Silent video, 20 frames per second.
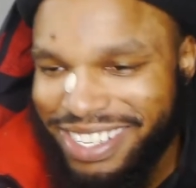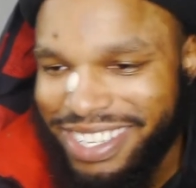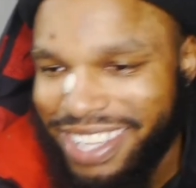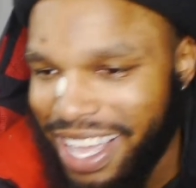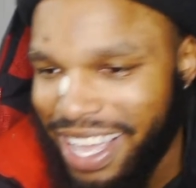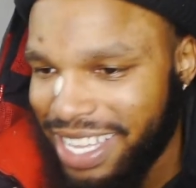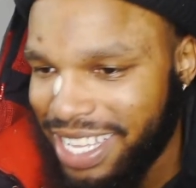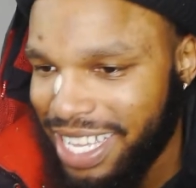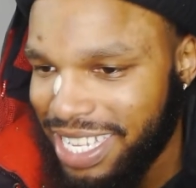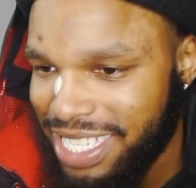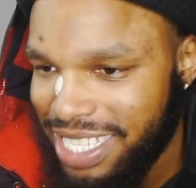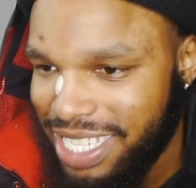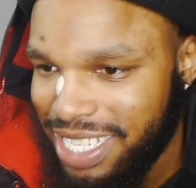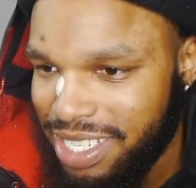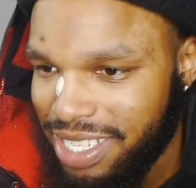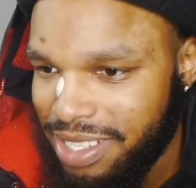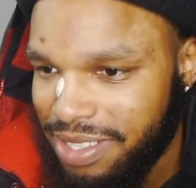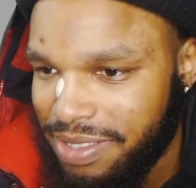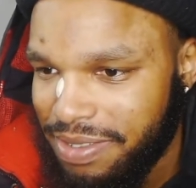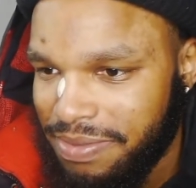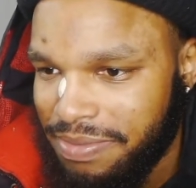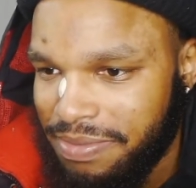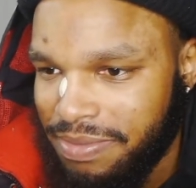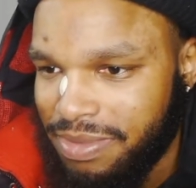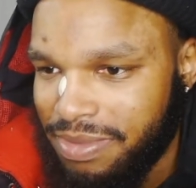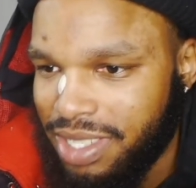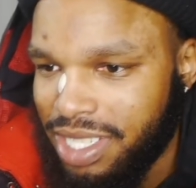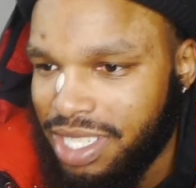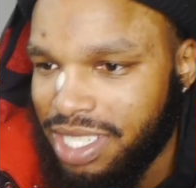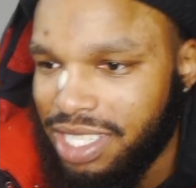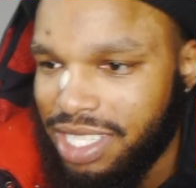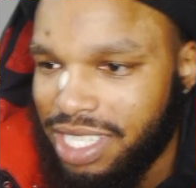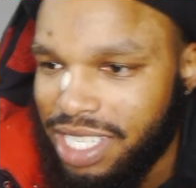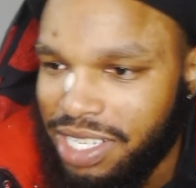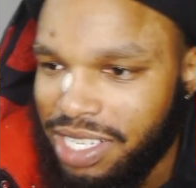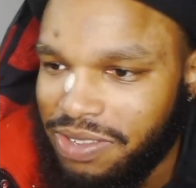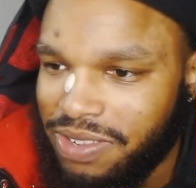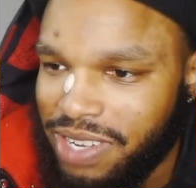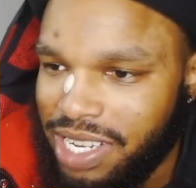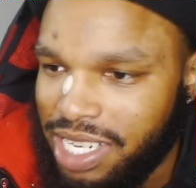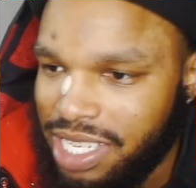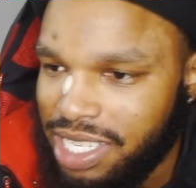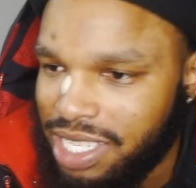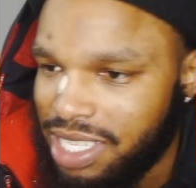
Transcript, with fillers: that's it. This nigga running.